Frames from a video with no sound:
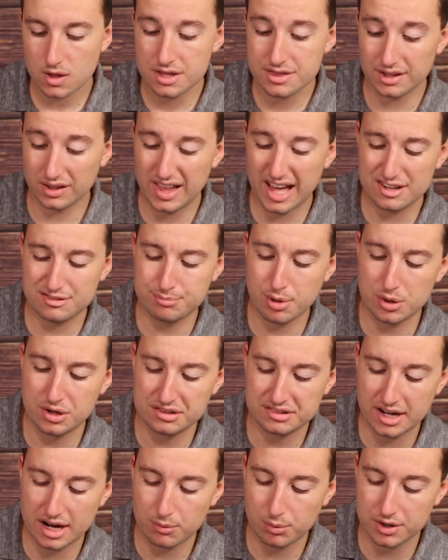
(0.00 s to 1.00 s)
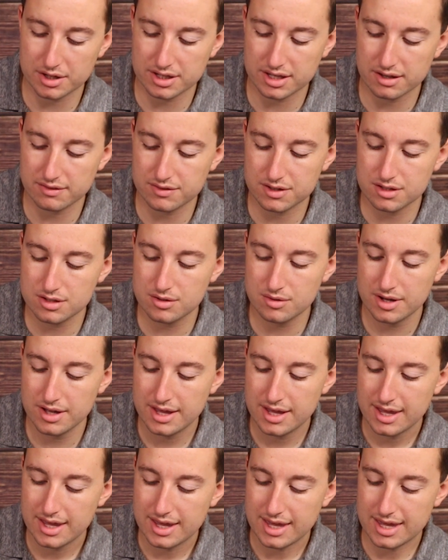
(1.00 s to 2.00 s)
The last bonus that I want to give you
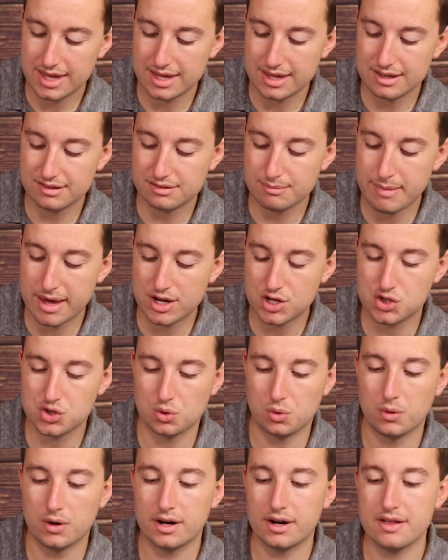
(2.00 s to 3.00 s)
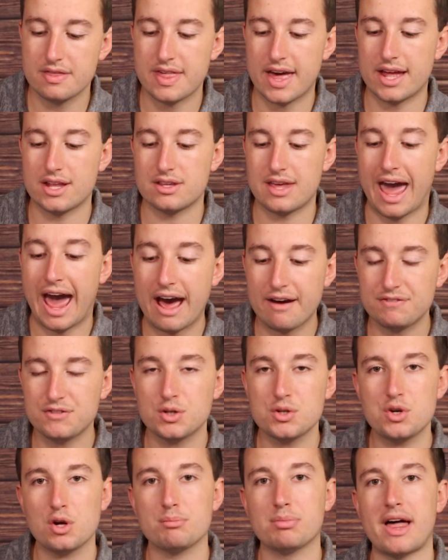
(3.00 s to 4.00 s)
is make sure that
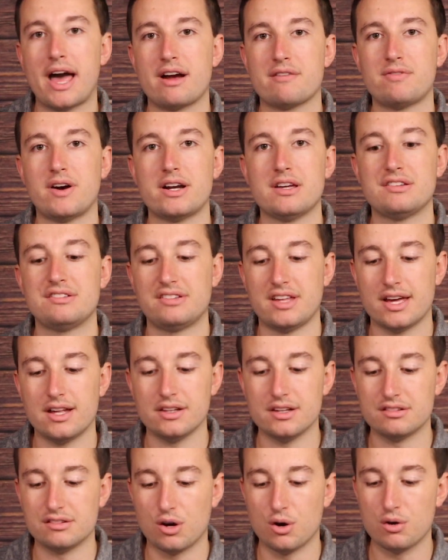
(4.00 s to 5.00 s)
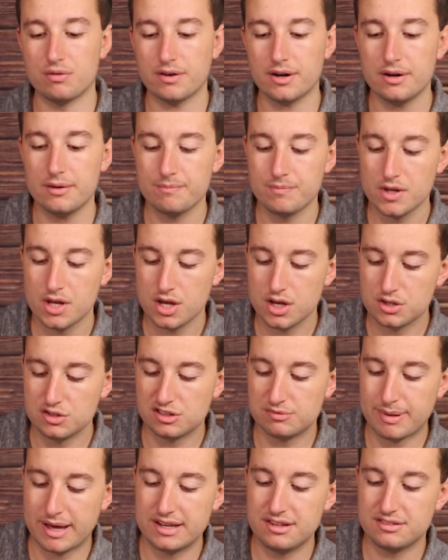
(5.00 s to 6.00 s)
after your Black Friday sale is over, you
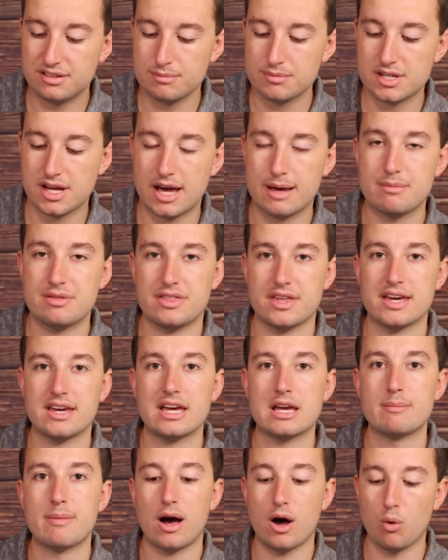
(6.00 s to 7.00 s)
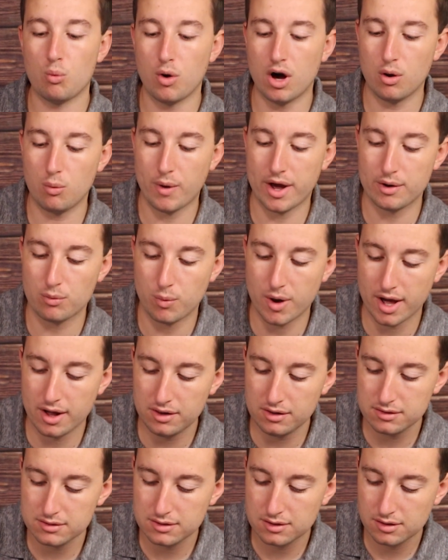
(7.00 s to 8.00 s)
spend some time thinking about what went
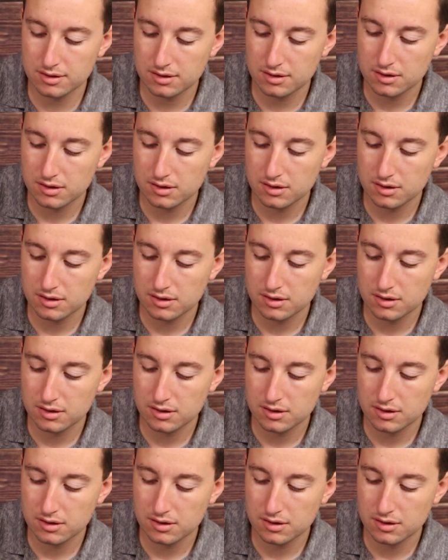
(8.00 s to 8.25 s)
well